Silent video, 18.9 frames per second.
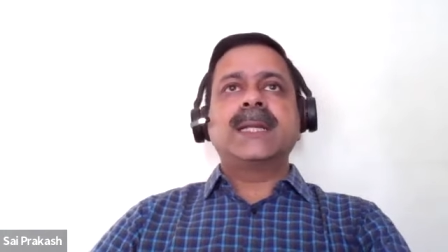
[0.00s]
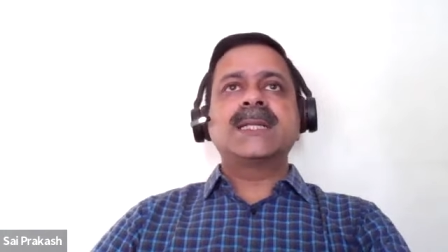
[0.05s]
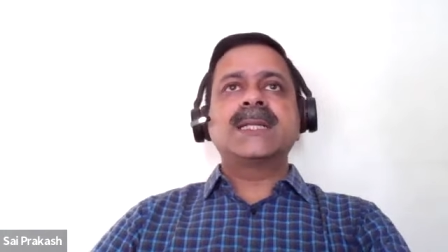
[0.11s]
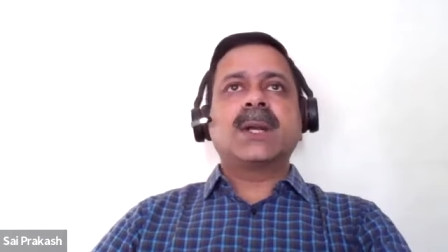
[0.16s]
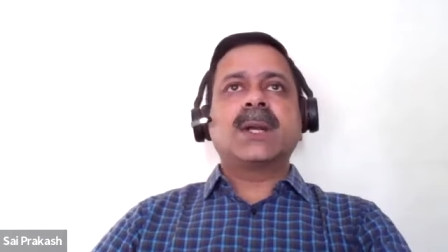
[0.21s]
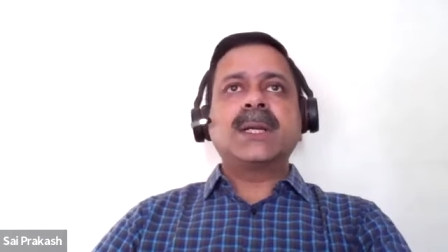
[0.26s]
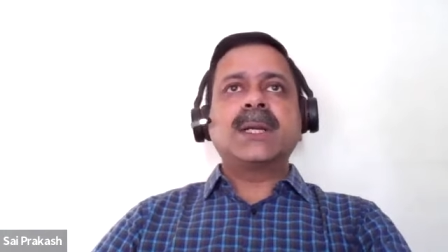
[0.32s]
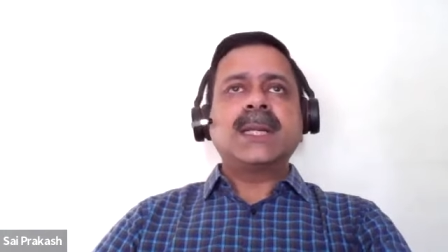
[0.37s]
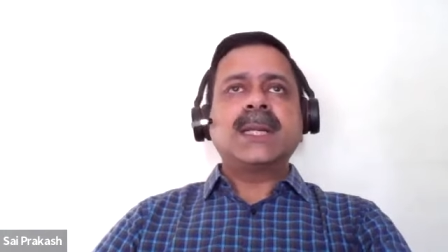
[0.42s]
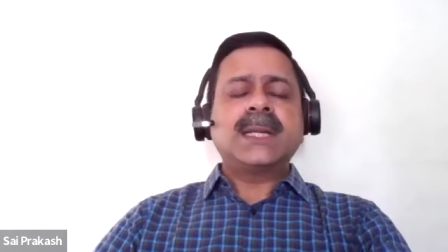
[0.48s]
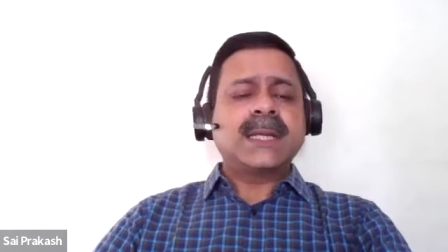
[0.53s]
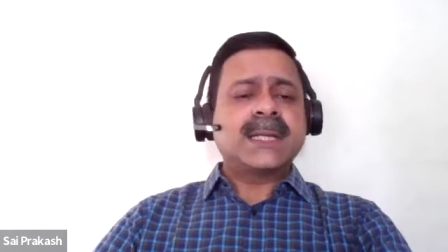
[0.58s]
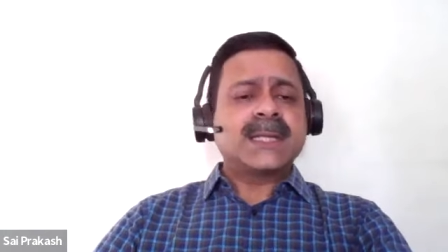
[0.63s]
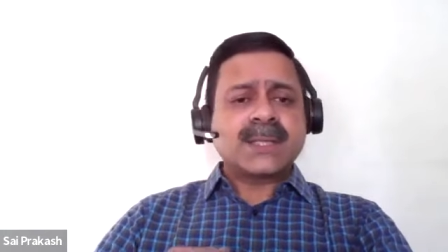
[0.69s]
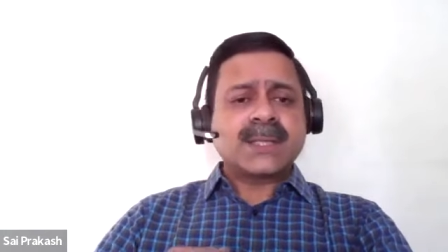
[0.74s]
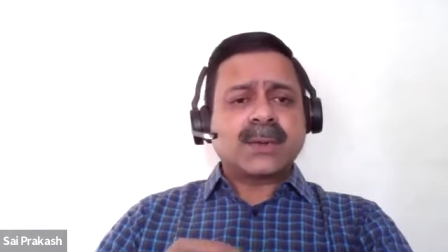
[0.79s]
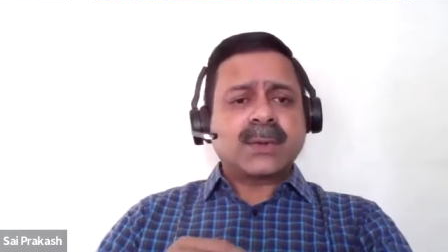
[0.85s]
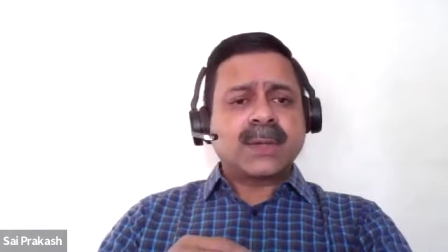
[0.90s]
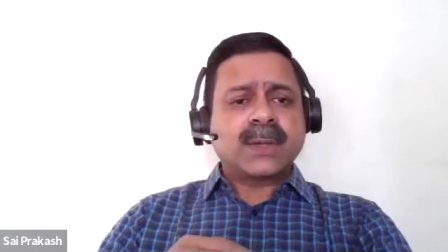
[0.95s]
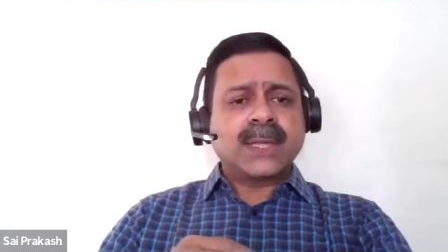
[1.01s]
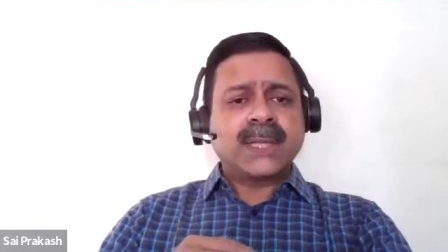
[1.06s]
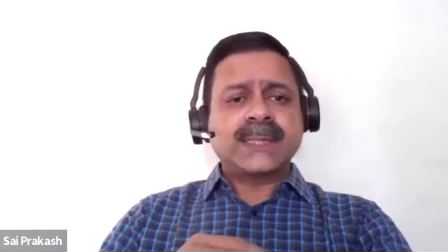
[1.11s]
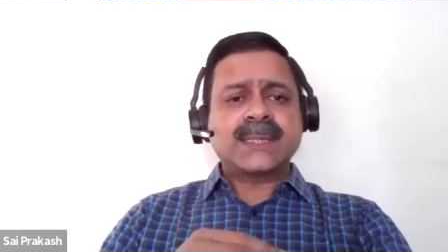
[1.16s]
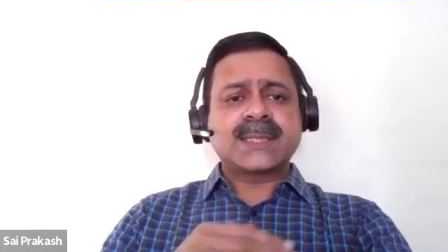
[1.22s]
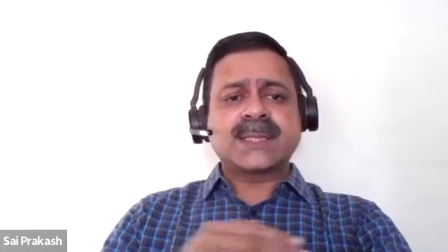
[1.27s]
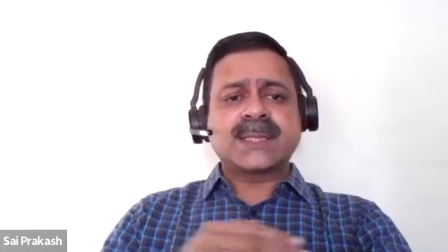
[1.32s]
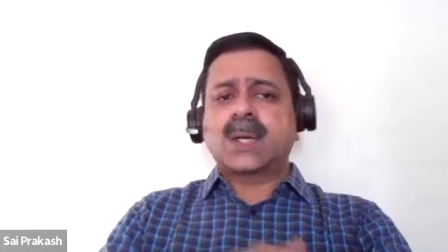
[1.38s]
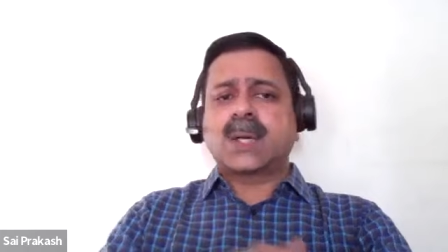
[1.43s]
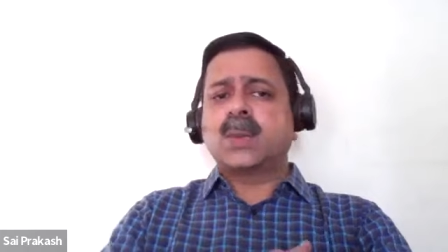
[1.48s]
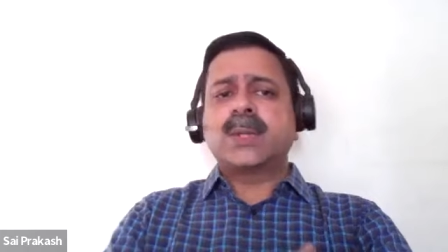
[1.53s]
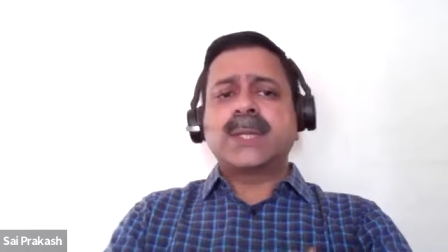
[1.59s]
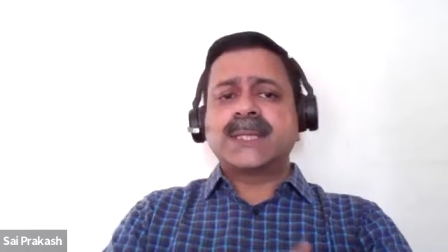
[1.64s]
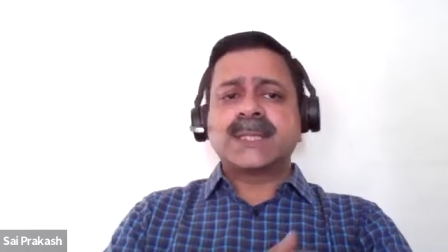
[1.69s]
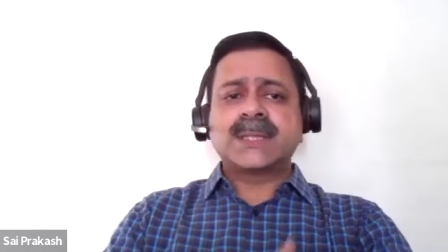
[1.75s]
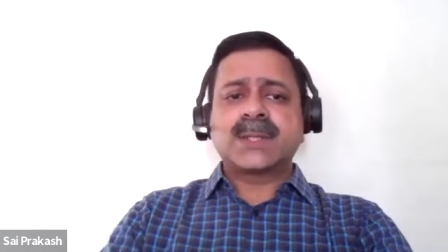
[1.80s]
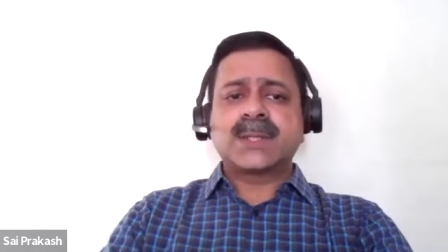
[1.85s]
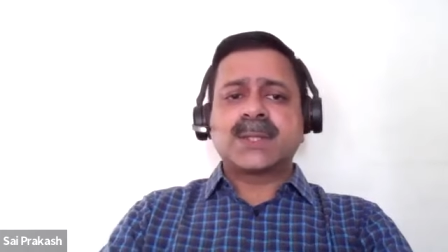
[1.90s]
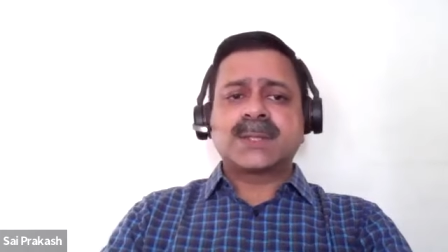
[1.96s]
It's not that it's only just
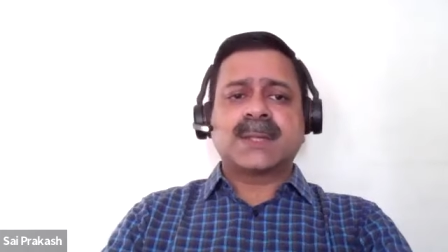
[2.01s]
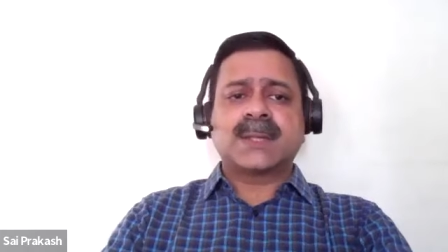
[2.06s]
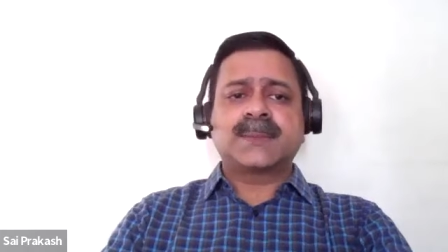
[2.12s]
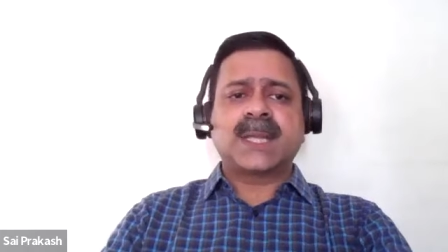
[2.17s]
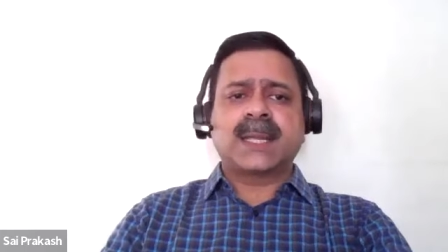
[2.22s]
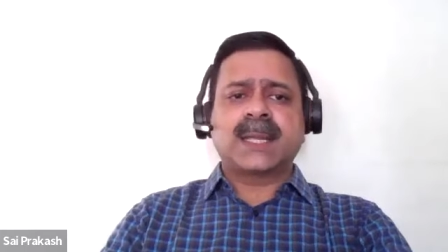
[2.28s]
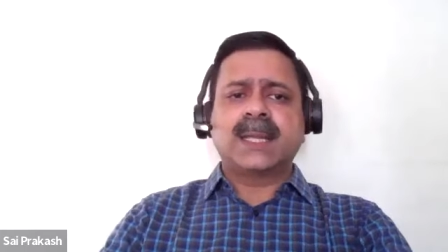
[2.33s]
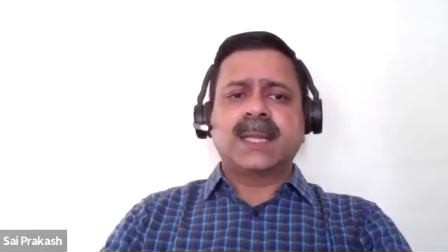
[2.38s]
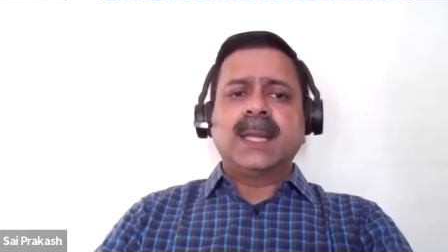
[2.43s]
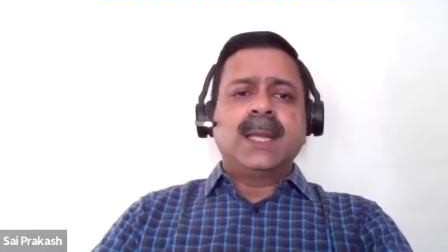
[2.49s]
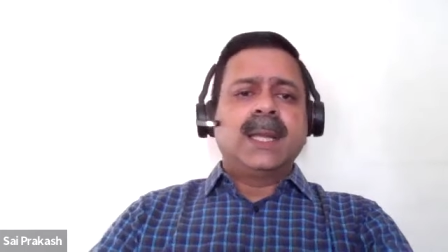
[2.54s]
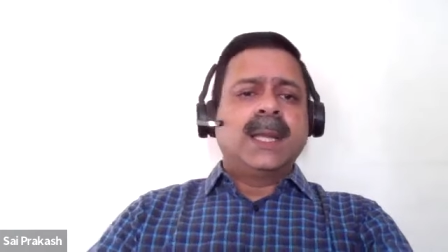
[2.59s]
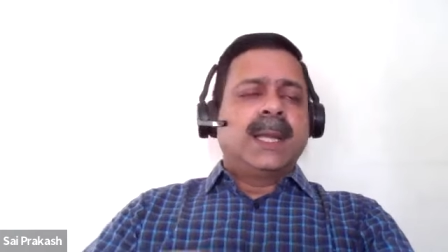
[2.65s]
outages or something.